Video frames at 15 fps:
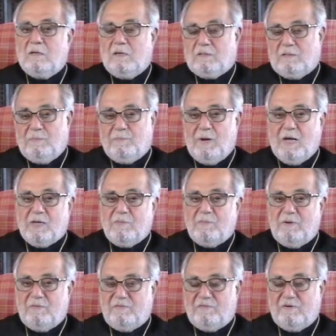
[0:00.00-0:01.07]
at the
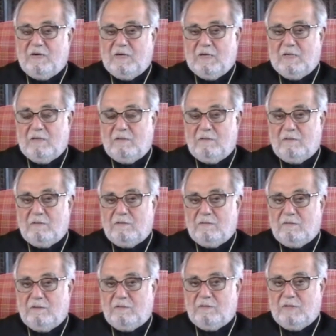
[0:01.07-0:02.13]
bottom of
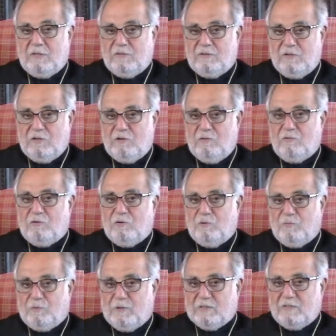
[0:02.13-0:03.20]
the
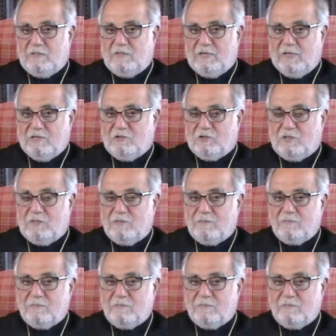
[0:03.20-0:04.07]
YouTube presentation.